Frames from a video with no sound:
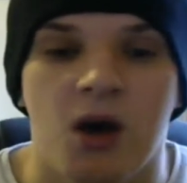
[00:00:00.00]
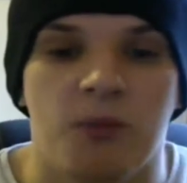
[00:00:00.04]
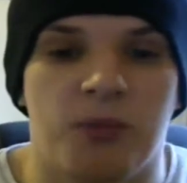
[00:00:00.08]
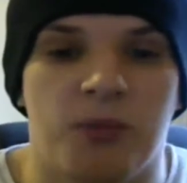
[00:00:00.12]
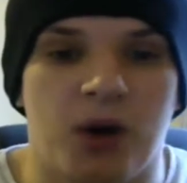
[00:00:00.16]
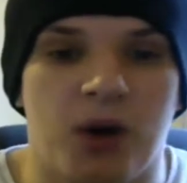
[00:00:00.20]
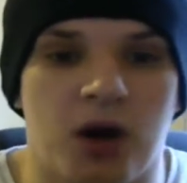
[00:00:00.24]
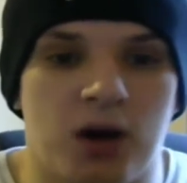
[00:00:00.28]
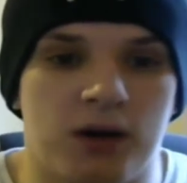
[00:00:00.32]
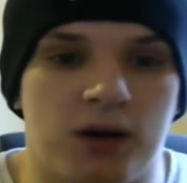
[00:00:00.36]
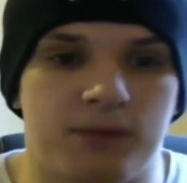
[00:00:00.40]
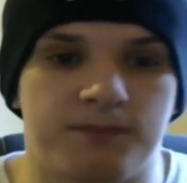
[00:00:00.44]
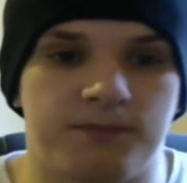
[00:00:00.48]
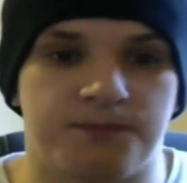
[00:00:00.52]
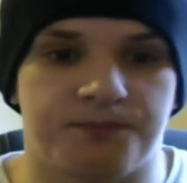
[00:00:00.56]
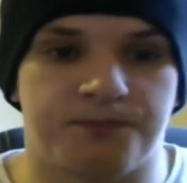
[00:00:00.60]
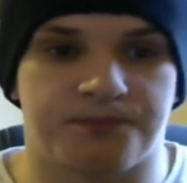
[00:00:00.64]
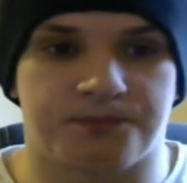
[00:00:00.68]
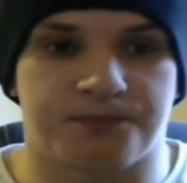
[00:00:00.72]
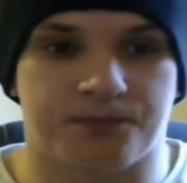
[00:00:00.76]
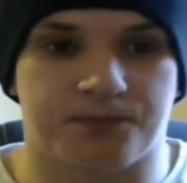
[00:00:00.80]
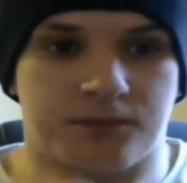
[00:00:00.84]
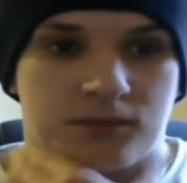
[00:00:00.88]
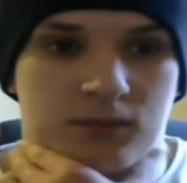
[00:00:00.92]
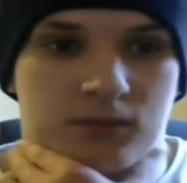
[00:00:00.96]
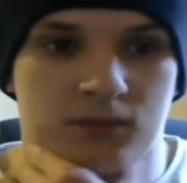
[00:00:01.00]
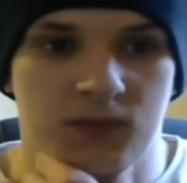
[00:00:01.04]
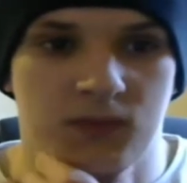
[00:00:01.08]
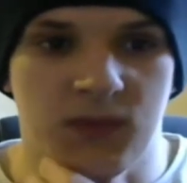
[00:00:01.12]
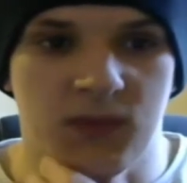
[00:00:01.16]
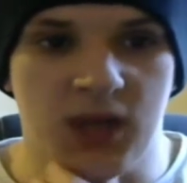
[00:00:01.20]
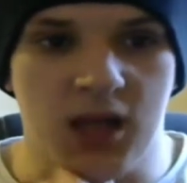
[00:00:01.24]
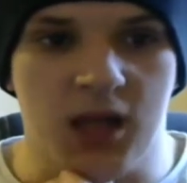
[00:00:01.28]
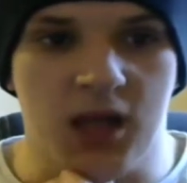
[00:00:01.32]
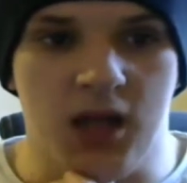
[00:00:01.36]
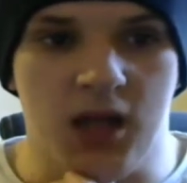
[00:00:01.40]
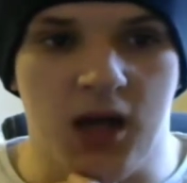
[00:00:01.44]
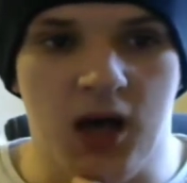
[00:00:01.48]
But
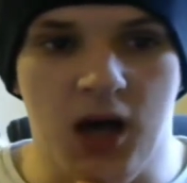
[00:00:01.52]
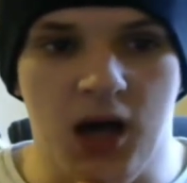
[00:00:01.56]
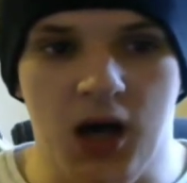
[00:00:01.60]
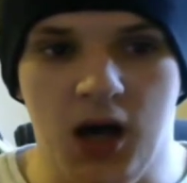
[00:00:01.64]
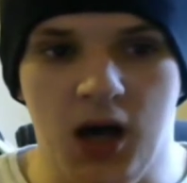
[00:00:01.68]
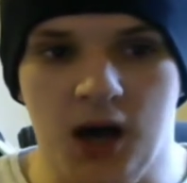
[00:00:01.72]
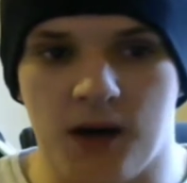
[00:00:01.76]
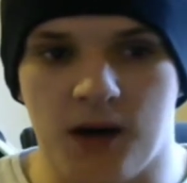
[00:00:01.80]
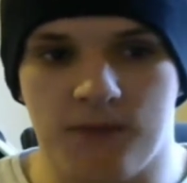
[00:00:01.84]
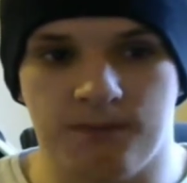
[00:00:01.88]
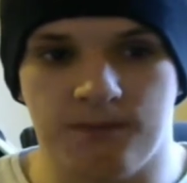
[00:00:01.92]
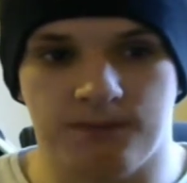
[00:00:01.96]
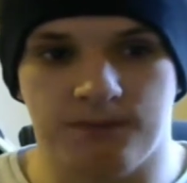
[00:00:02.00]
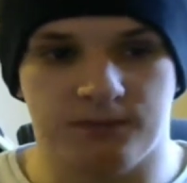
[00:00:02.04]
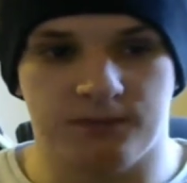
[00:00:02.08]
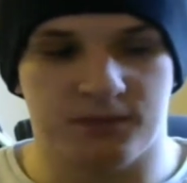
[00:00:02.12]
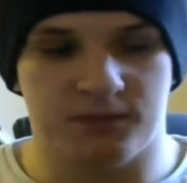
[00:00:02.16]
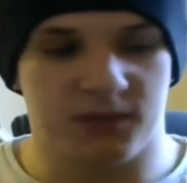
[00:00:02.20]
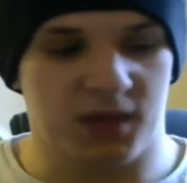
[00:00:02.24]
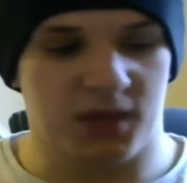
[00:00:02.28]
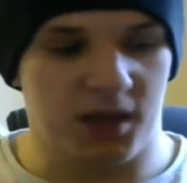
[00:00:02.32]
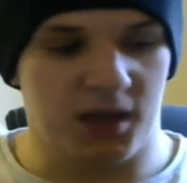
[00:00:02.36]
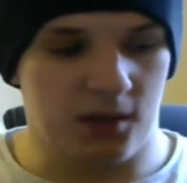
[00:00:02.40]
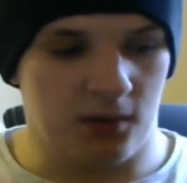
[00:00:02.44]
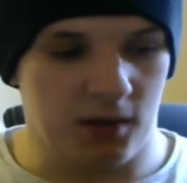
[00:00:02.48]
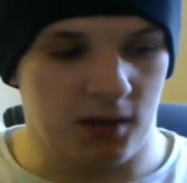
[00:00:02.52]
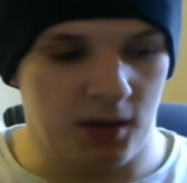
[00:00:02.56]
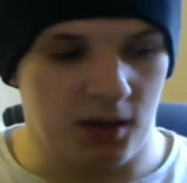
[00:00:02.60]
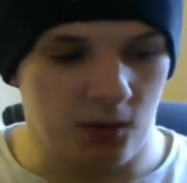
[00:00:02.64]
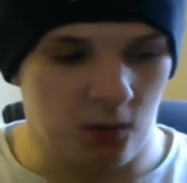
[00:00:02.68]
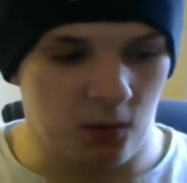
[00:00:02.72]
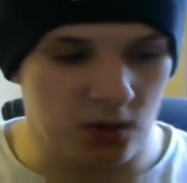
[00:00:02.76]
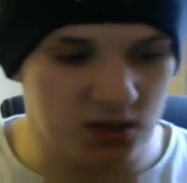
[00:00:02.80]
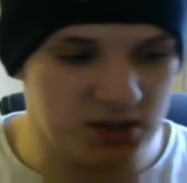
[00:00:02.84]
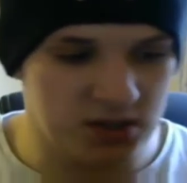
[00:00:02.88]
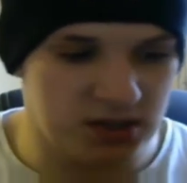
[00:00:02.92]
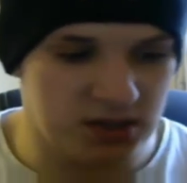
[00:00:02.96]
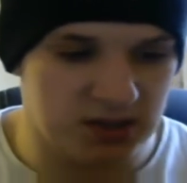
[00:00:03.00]
it
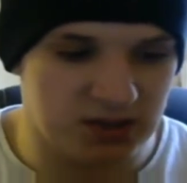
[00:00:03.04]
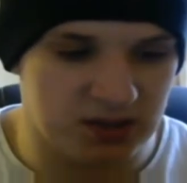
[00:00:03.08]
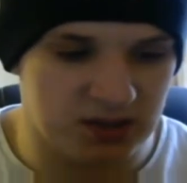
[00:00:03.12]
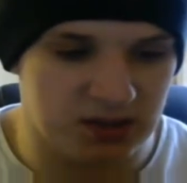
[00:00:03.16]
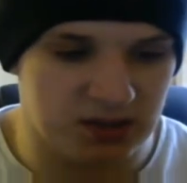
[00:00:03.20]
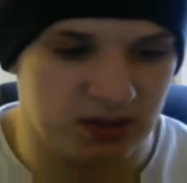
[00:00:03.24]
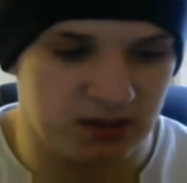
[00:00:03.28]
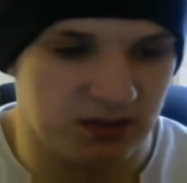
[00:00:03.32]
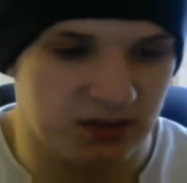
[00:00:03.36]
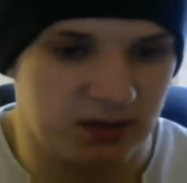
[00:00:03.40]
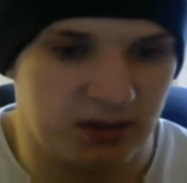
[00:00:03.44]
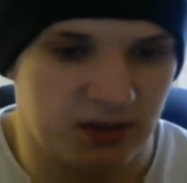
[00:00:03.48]
was,